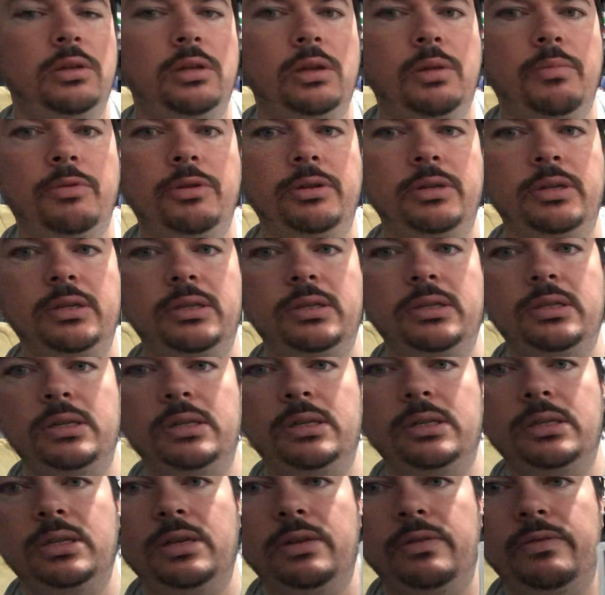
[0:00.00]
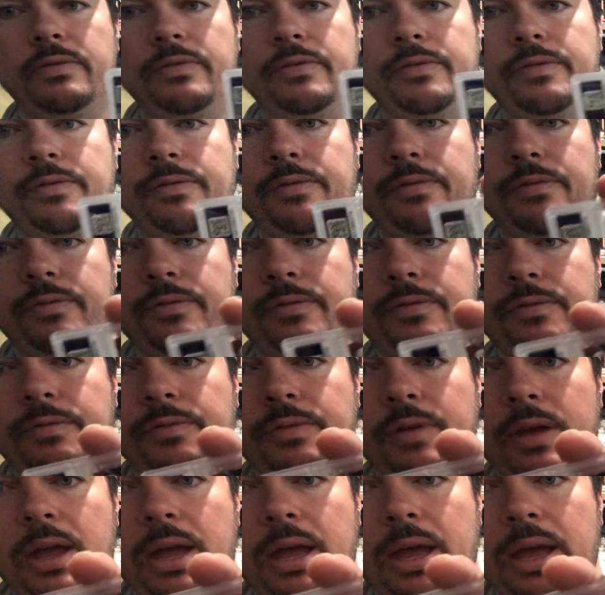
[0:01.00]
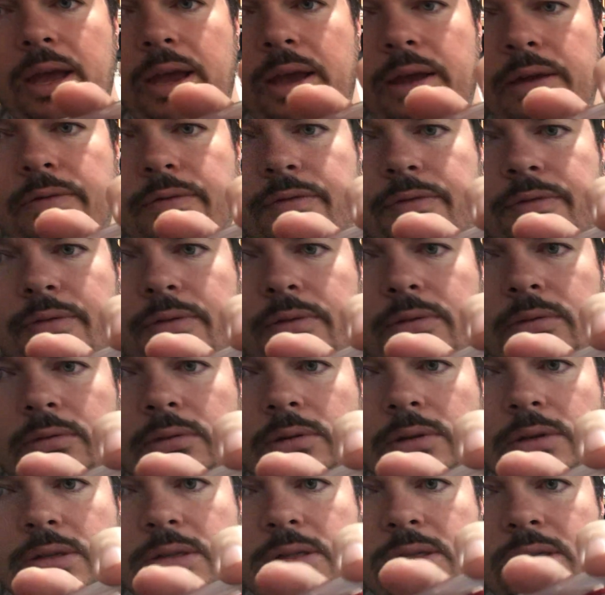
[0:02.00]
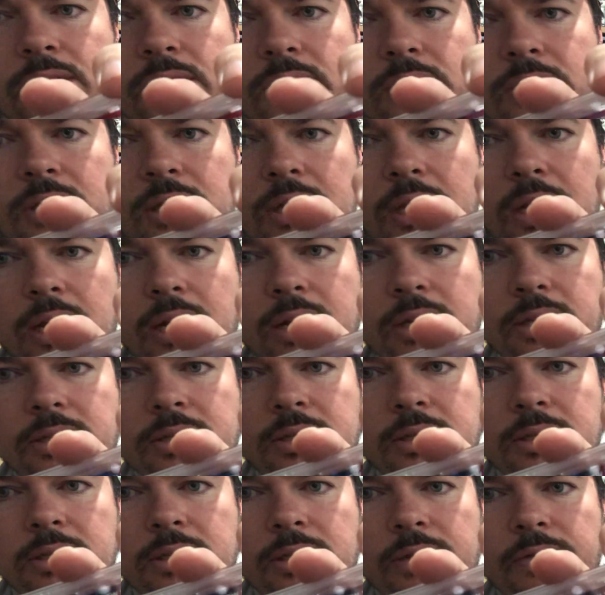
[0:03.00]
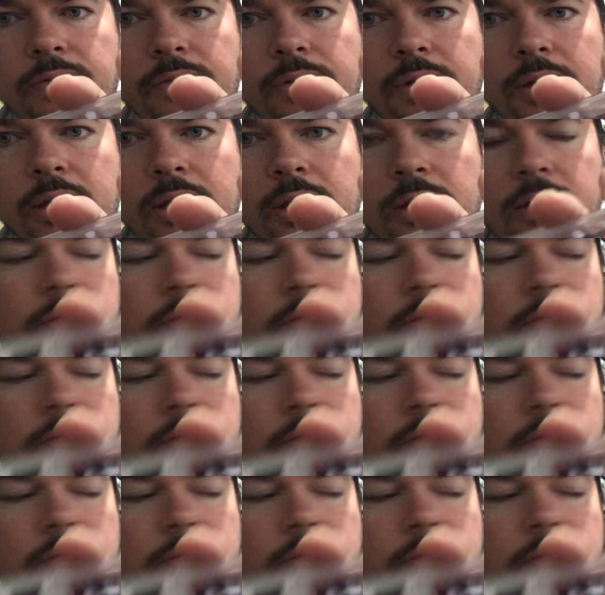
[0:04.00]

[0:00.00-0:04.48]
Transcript: numbered to 65. 60 out of 65.